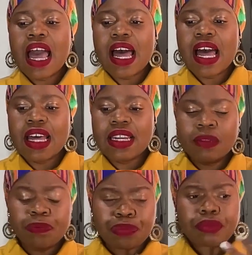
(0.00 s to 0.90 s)

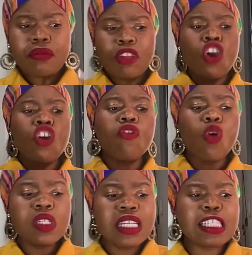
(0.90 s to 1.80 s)
And of
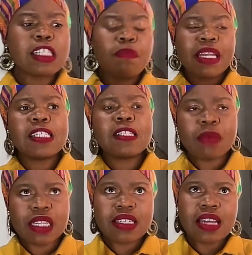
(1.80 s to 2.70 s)
course, the
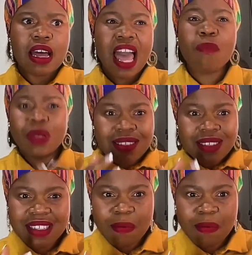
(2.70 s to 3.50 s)
displacement happens